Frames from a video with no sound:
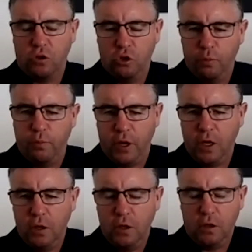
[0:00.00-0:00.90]
could
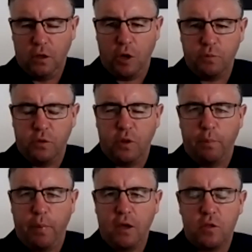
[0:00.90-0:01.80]
be, you'd hope that the
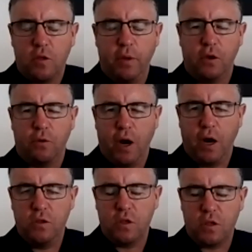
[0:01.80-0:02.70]
banks would be
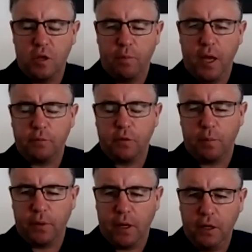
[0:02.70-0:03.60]
courageous, stepping up to
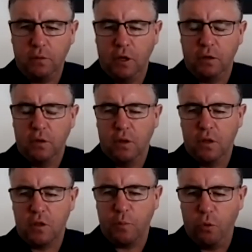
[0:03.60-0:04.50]
the plate and
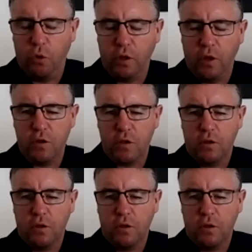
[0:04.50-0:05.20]
supporting those